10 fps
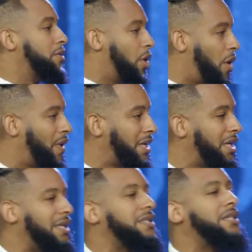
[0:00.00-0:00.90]

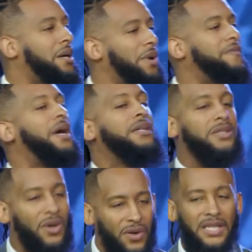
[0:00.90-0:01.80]
knowingly and some of them
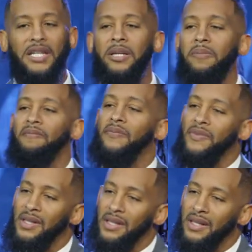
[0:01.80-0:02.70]
unknowingly.
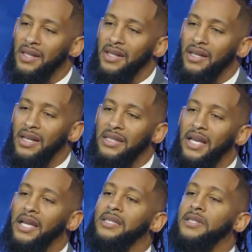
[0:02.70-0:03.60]
And
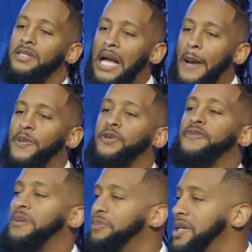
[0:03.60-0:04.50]
they're here to stop you
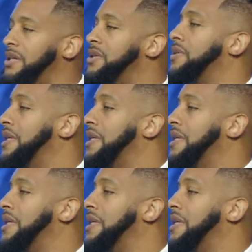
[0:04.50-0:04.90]
from being